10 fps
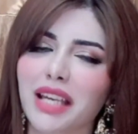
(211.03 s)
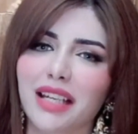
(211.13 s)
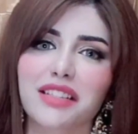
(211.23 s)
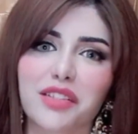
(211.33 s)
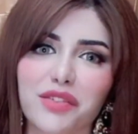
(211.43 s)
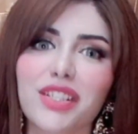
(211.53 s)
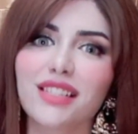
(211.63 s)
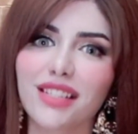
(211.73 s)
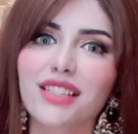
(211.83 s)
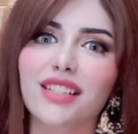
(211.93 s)
Because if
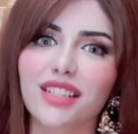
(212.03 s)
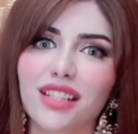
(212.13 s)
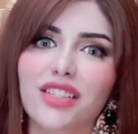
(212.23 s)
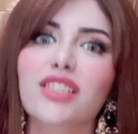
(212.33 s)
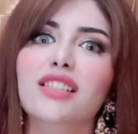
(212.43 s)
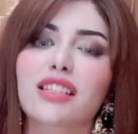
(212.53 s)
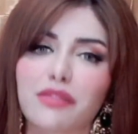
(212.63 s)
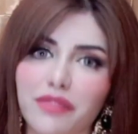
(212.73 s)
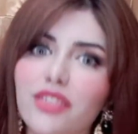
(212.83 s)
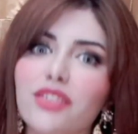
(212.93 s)
she's listening to this, she's gonna
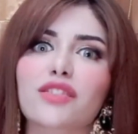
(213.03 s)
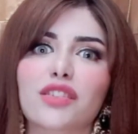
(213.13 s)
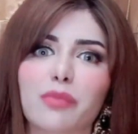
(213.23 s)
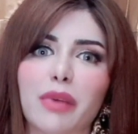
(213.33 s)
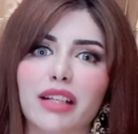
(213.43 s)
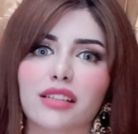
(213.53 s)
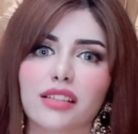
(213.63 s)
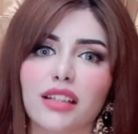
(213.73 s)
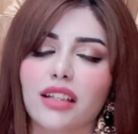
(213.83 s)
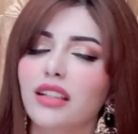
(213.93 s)
feel disrespected.